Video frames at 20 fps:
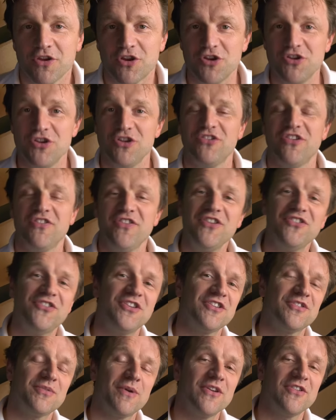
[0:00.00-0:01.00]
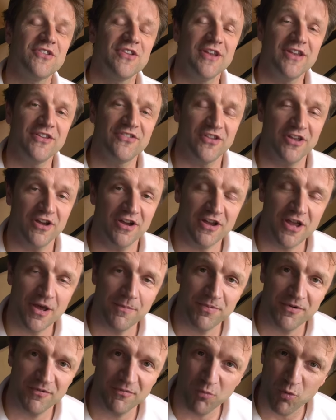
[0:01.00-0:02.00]
The good news in this situation is that a
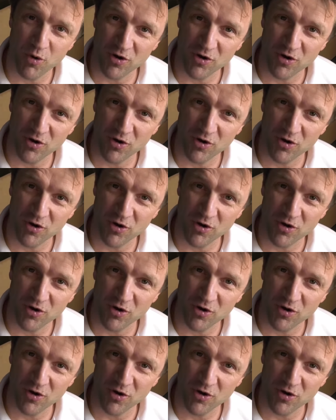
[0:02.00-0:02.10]
couple of